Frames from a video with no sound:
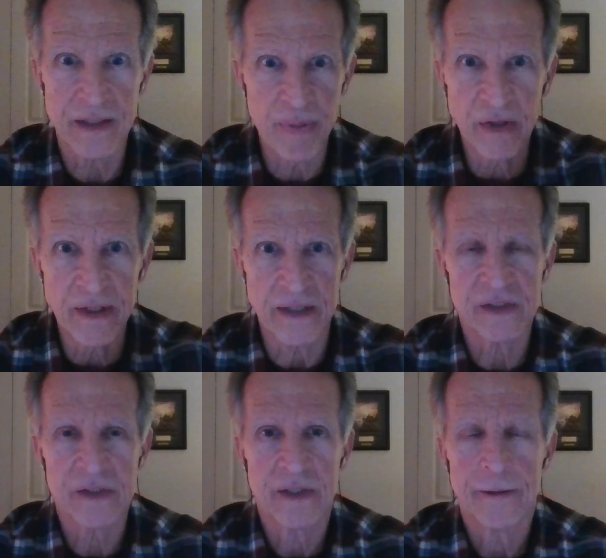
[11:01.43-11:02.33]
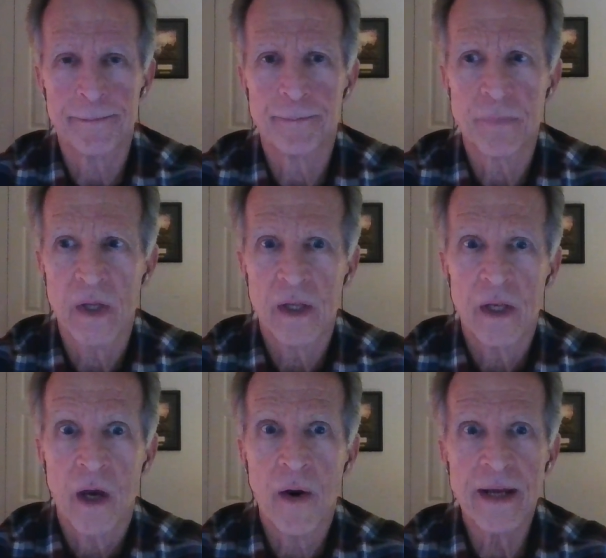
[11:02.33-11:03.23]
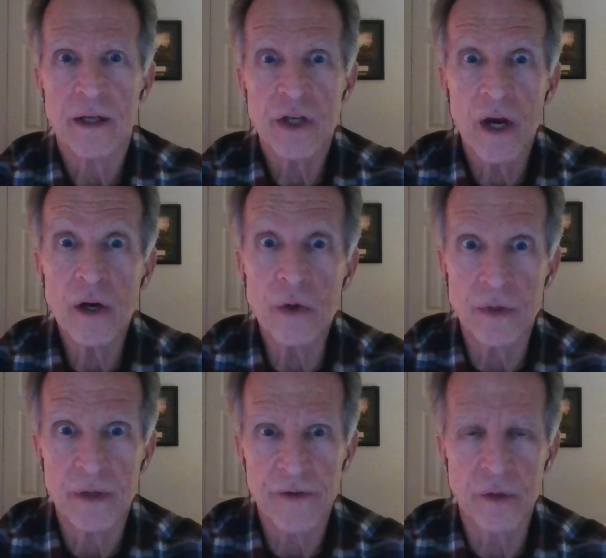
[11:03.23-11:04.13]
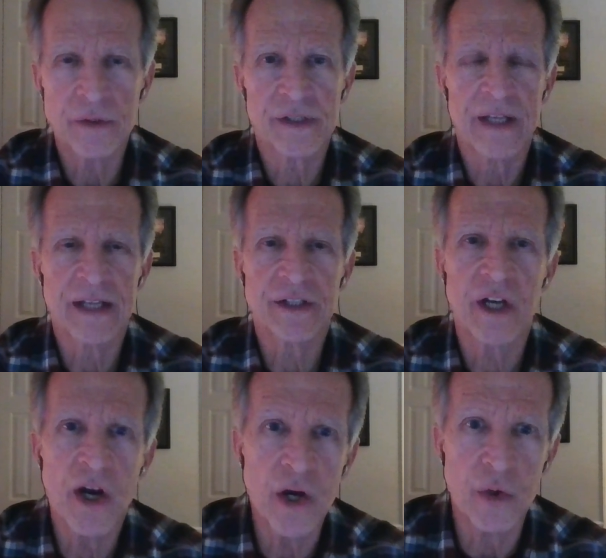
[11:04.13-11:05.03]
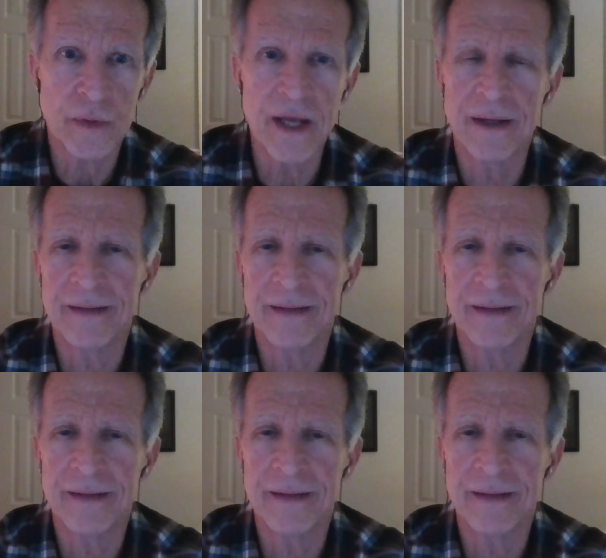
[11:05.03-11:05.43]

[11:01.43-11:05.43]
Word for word: in the billions. All right, code, folks, that's code.